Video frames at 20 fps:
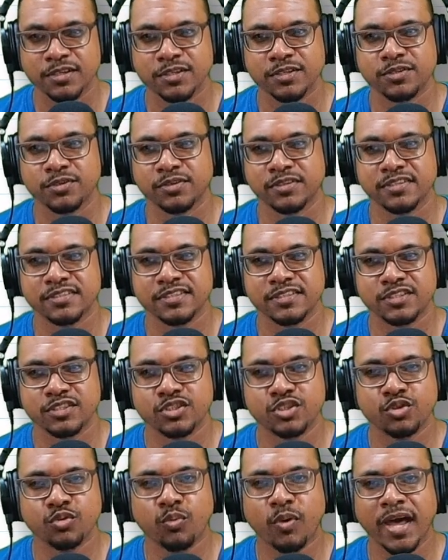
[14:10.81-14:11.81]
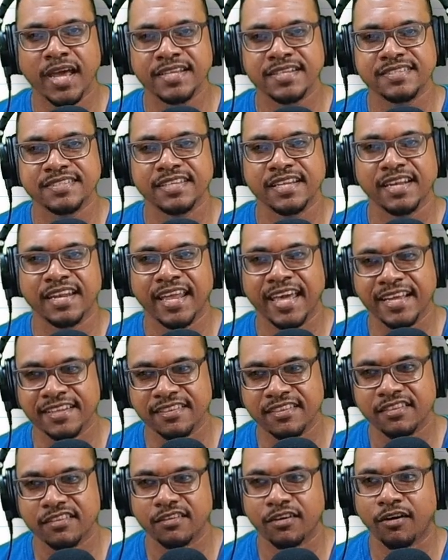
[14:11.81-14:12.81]
So this is twice the
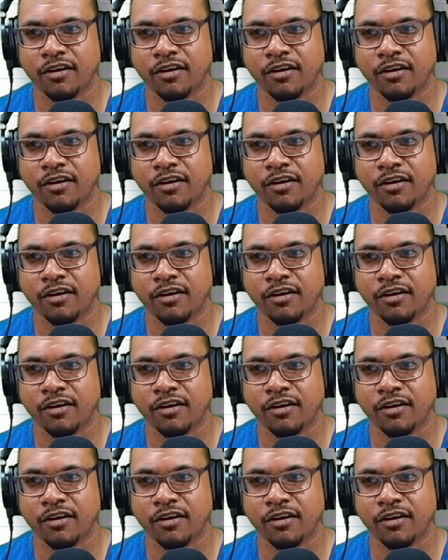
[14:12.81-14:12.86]
length